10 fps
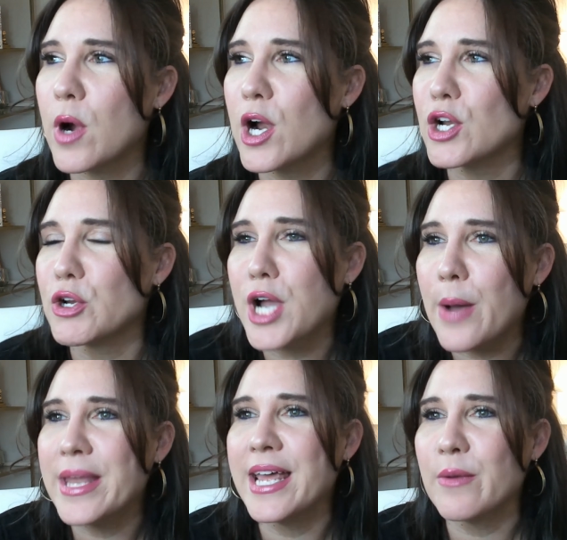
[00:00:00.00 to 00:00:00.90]
think that you're
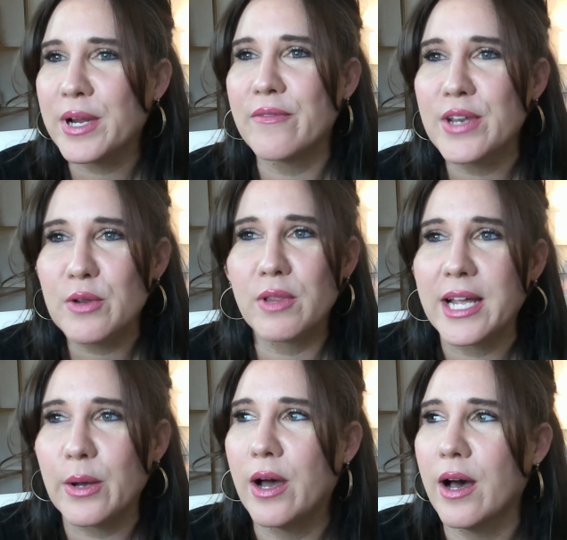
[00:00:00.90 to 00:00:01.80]
coming in and we're giving you
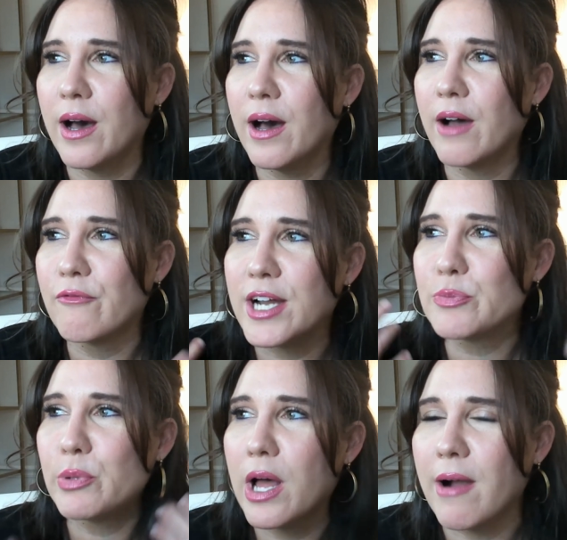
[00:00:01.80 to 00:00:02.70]
like a
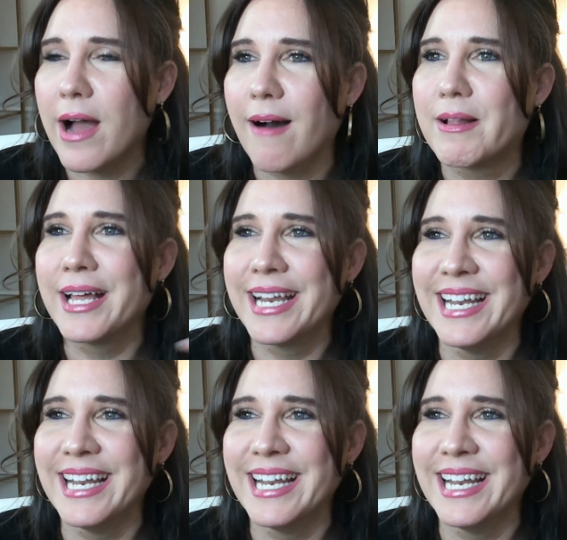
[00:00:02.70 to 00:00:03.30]
fresh blowout.